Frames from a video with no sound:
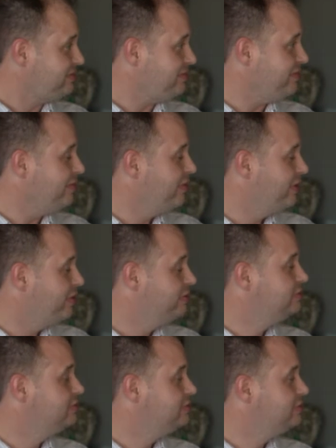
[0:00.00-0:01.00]

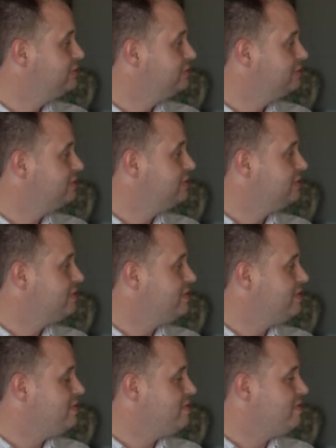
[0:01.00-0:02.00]

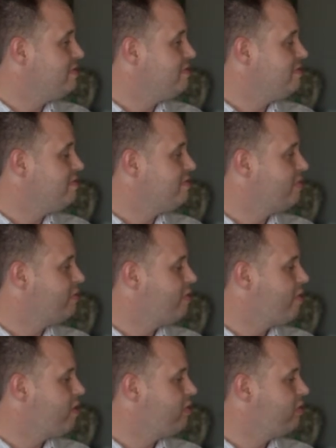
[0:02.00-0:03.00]

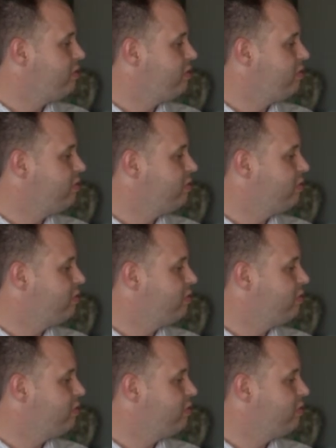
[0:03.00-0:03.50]
No words are spoken by the person on screen.